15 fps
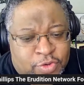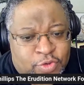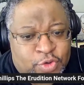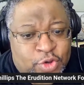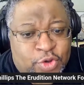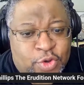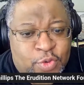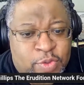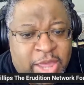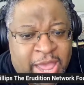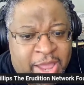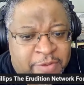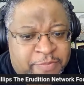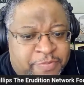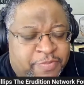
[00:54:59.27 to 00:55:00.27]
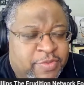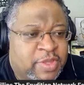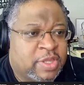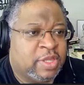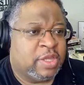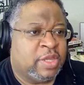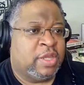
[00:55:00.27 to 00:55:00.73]
to do that.
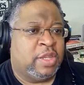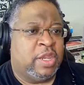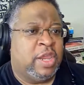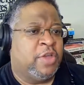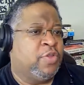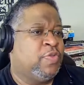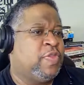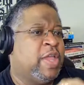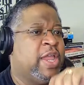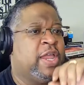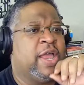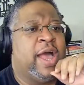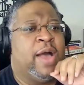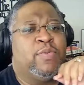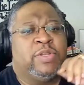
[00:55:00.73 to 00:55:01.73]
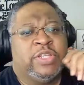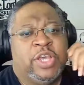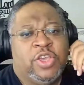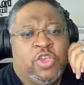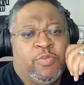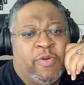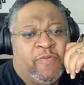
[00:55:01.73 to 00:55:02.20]
The other thing I will tell
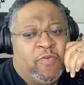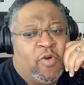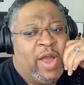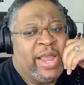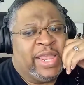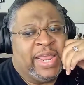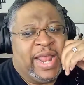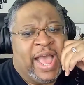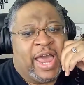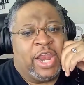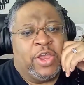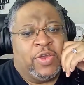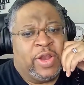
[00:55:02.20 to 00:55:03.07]
you before I get out of here